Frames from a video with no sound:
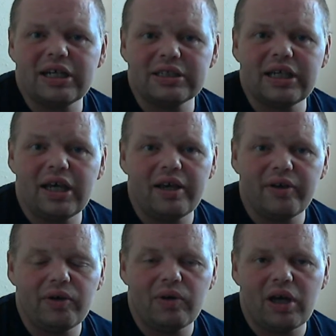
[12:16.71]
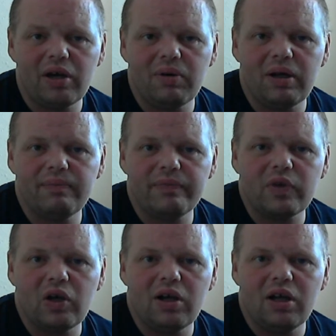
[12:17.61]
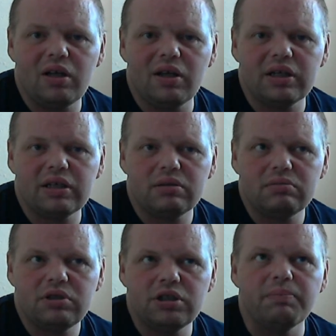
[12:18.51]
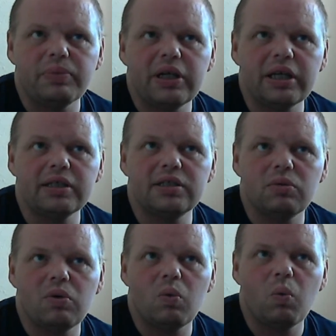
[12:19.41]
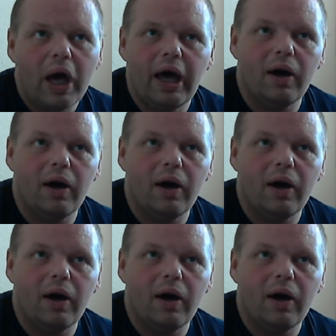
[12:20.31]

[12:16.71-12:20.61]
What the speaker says: like jumping into a well,